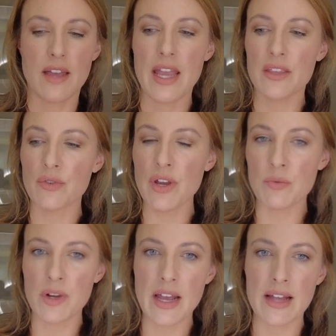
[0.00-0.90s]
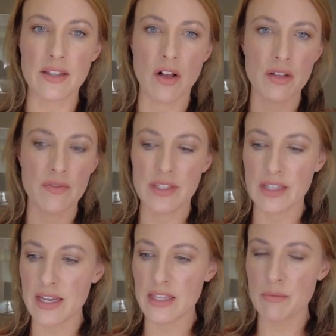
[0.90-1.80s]
8th grade one has all of
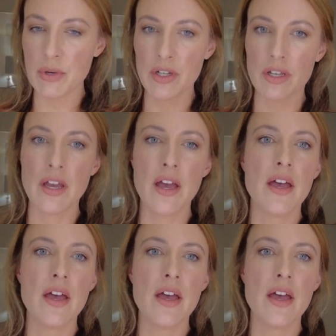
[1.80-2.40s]
this in the book.